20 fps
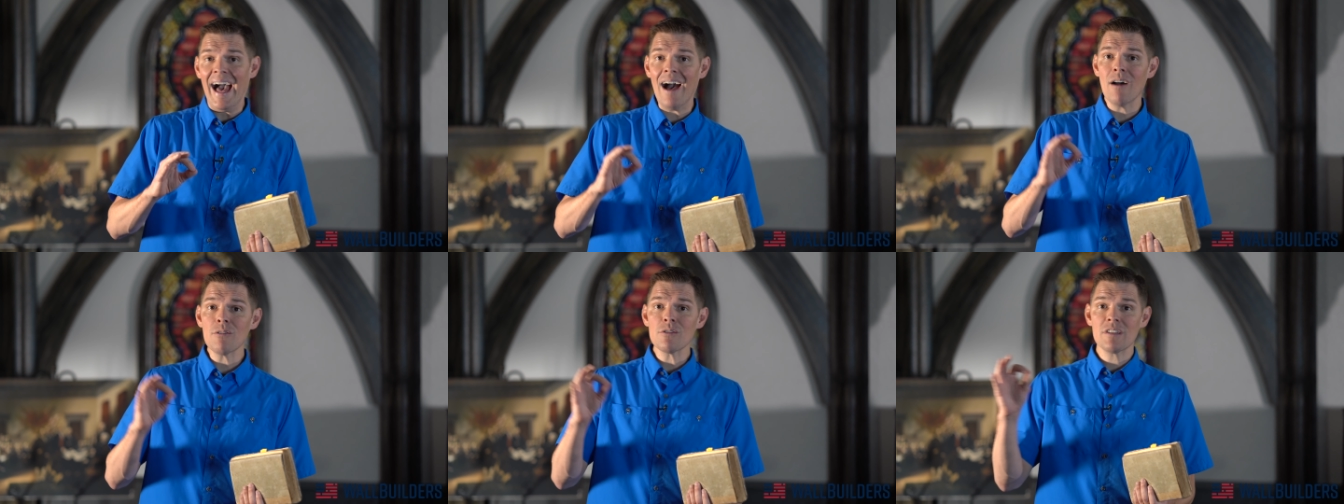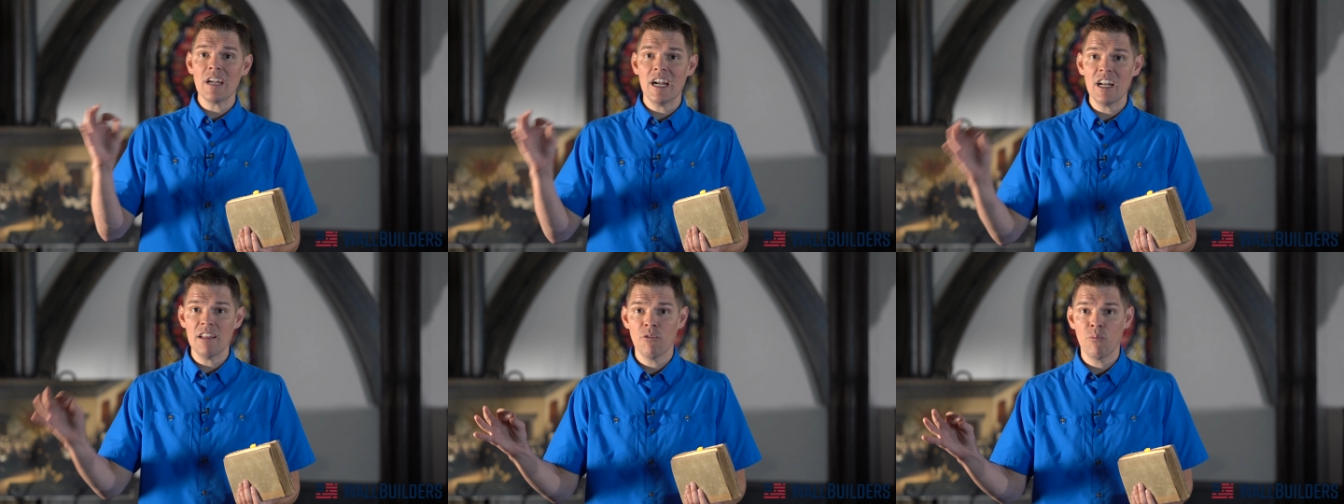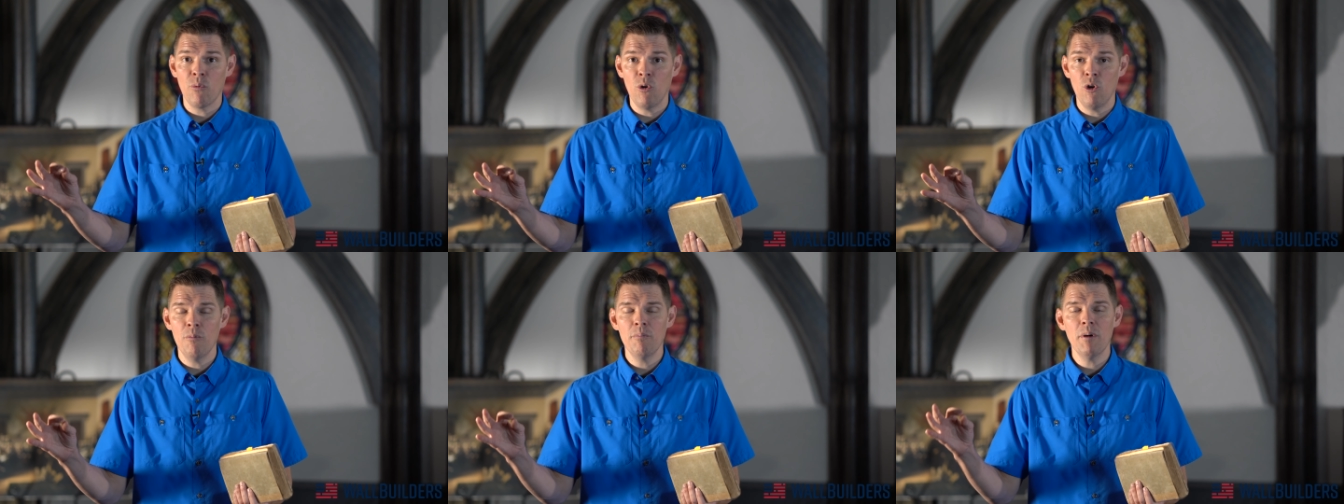outside of the
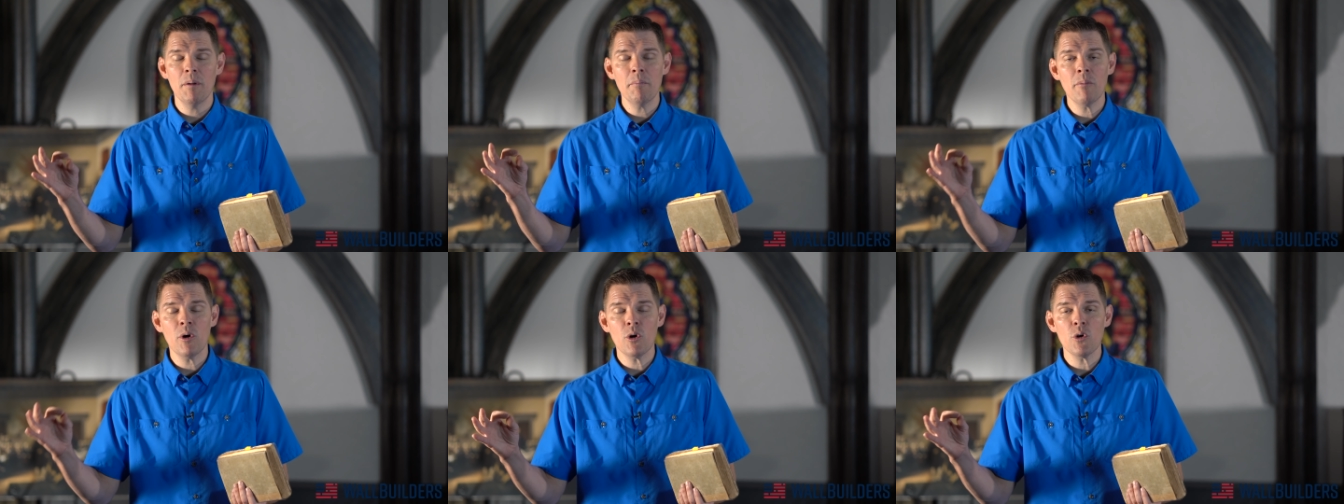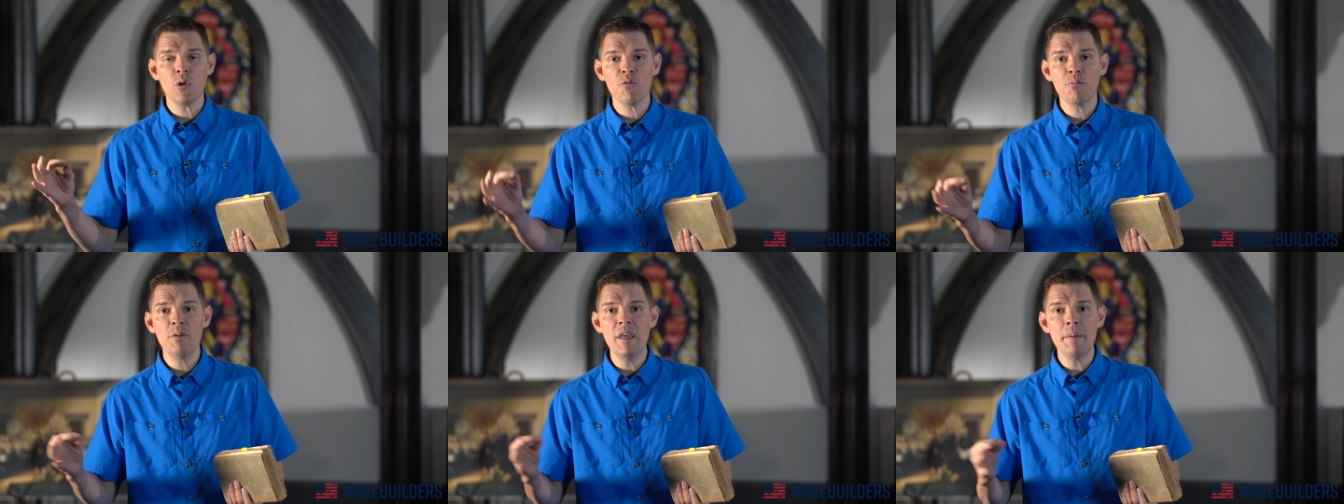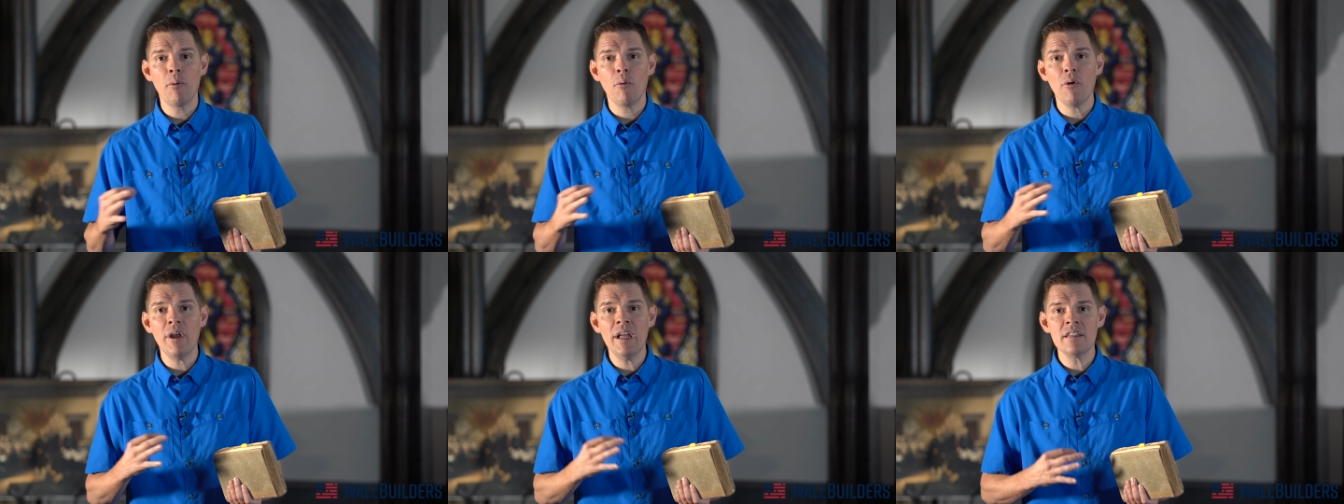womb, but murder of
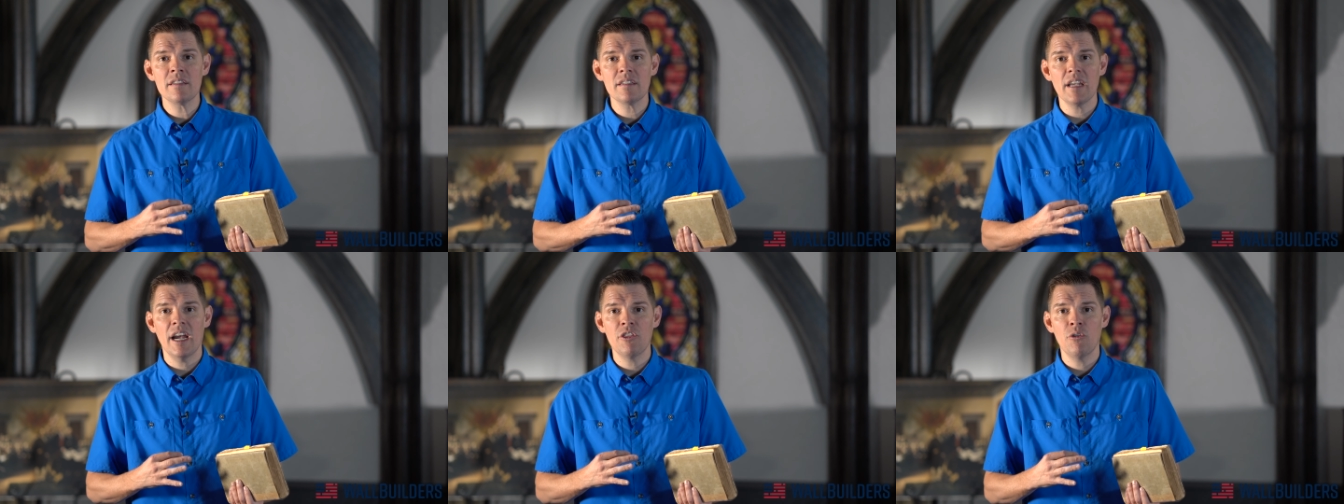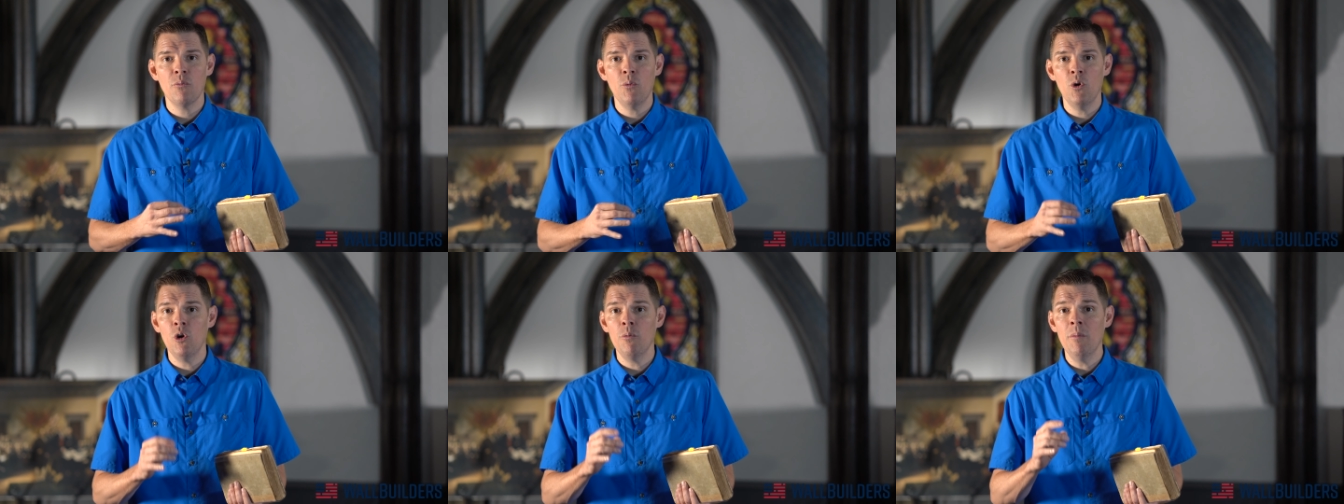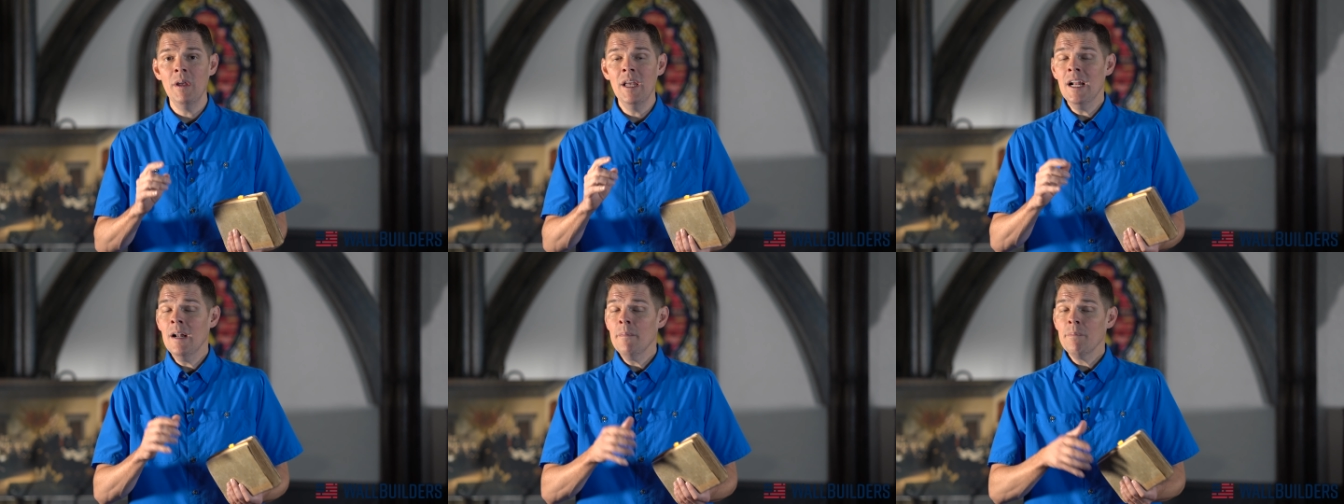people inside the womb.